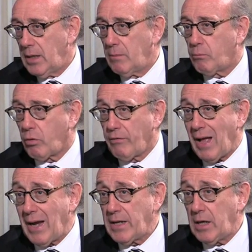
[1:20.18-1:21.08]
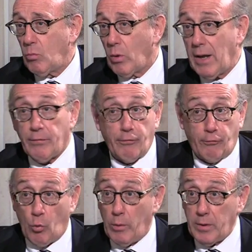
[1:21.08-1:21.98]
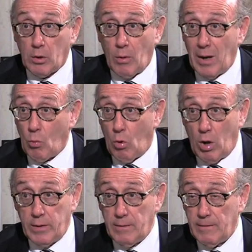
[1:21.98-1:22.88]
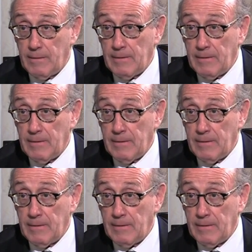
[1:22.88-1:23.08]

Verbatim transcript: in providing whatever formula I want